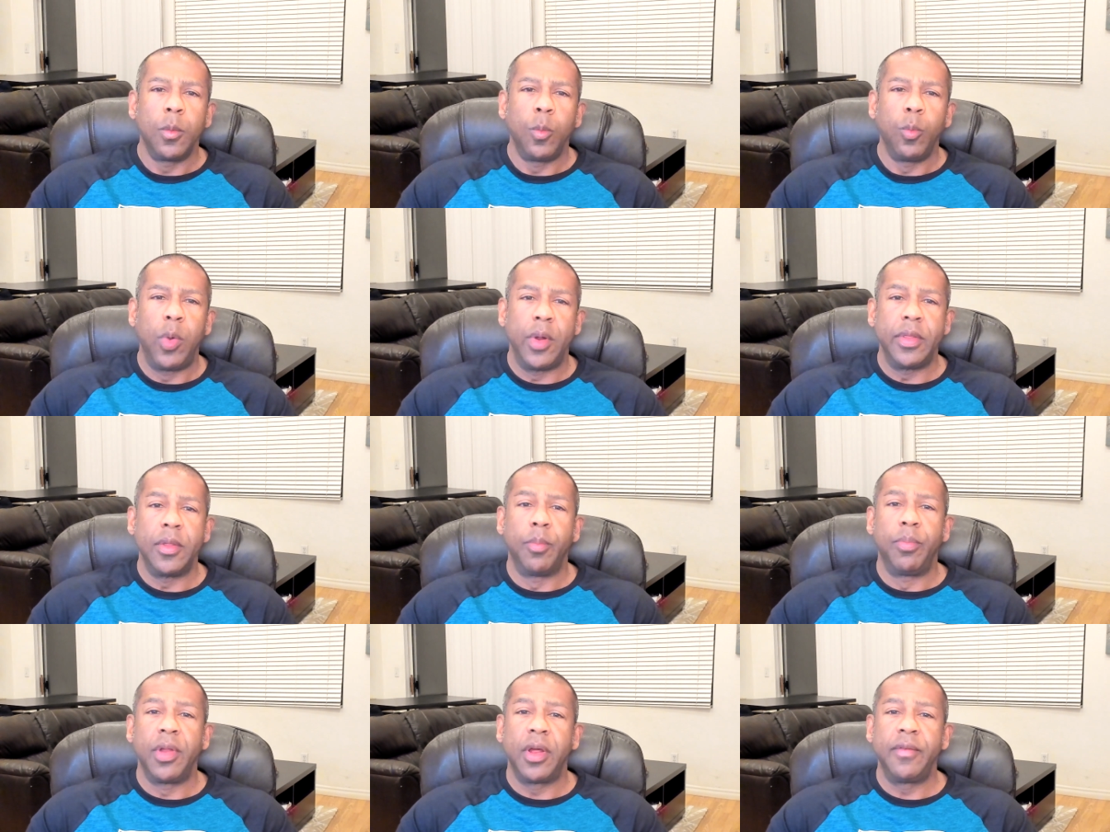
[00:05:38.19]
When
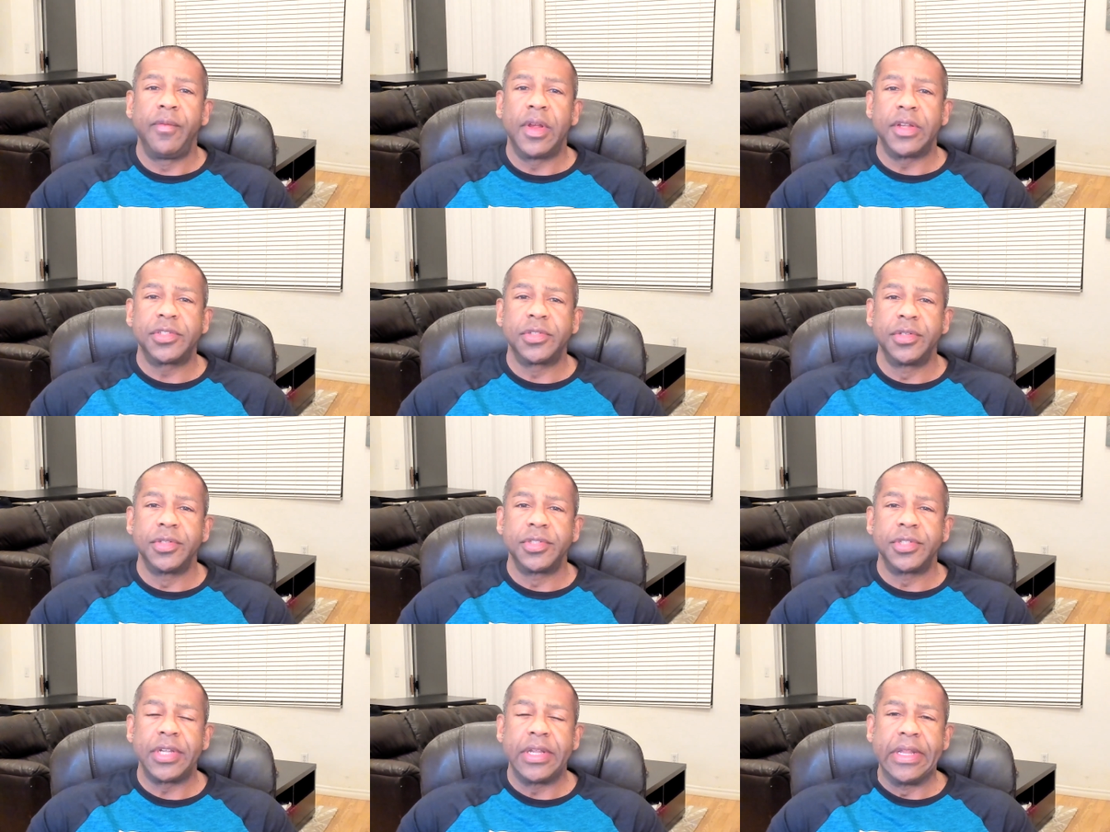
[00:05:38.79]
the blood
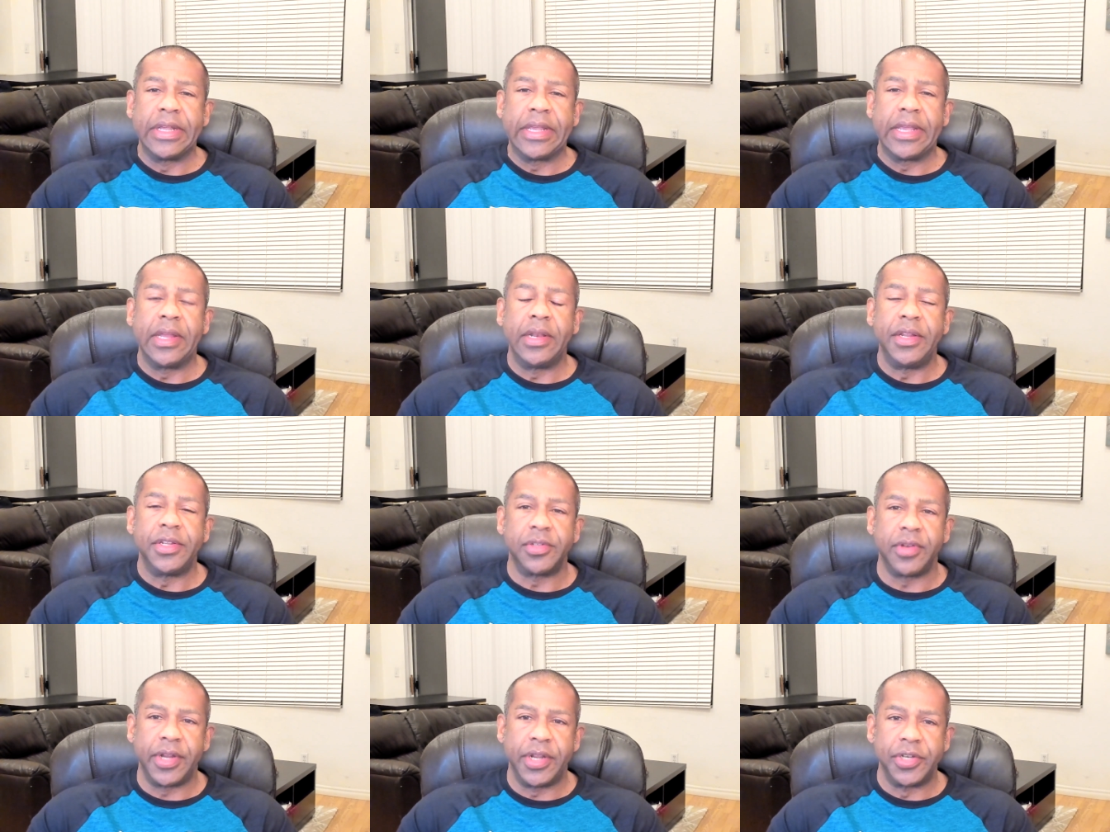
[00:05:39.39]
vessels in the
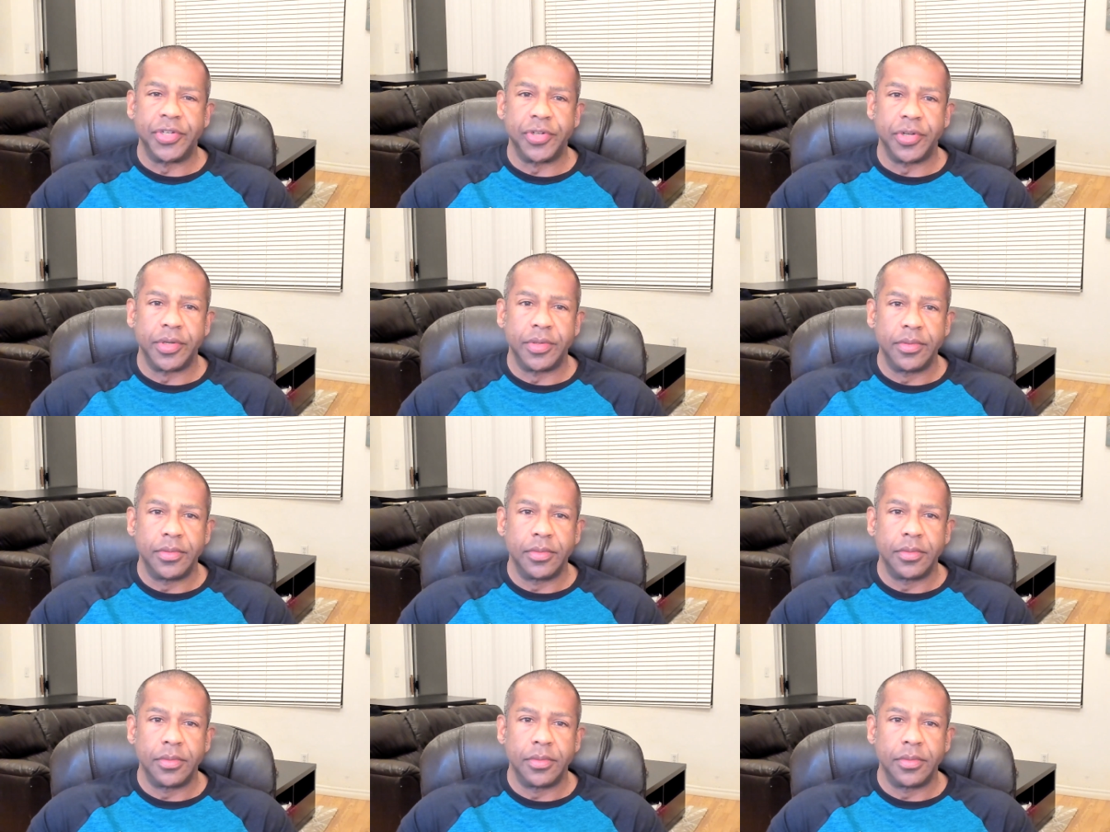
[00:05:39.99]
kidneys are injured,